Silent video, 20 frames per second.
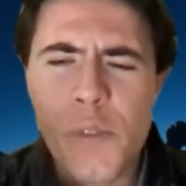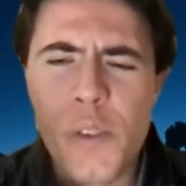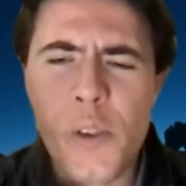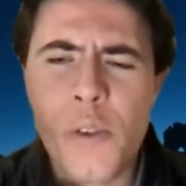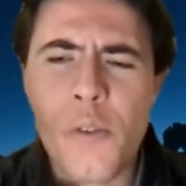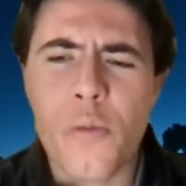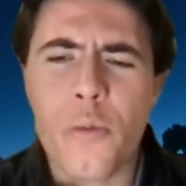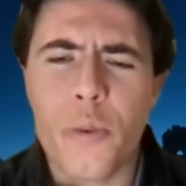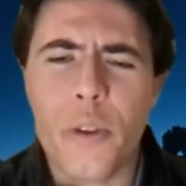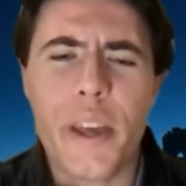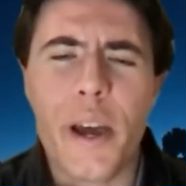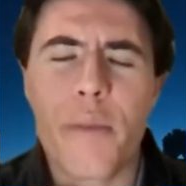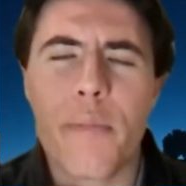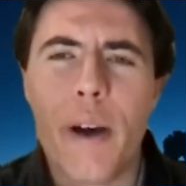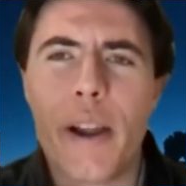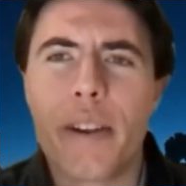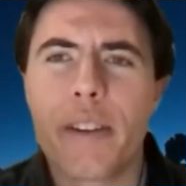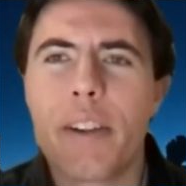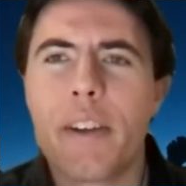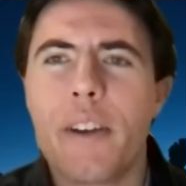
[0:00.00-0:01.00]
With that in
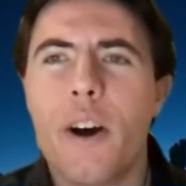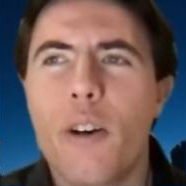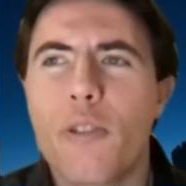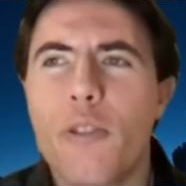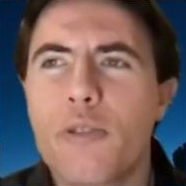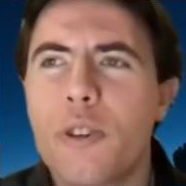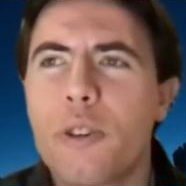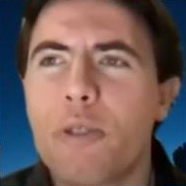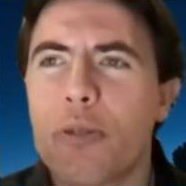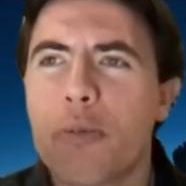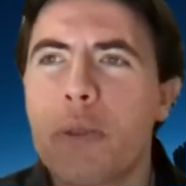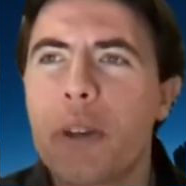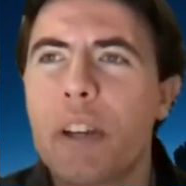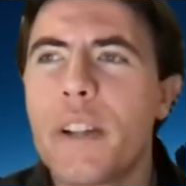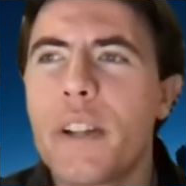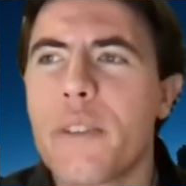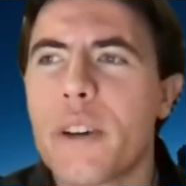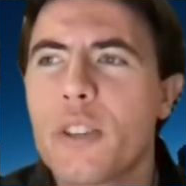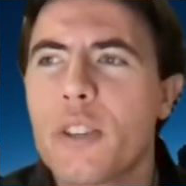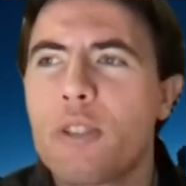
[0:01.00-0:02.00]
mind, also speaking of like